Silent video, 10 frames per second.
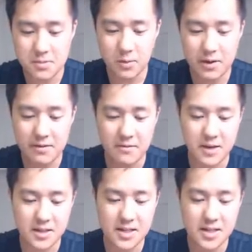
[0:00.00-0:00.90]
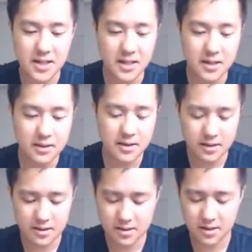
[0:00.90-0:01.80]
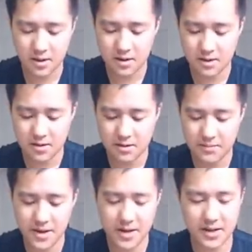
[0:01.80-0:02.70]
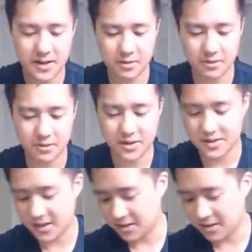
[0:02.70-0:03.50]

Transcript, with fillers: we have a Victini. I think this card, eh, I don't think it's that good.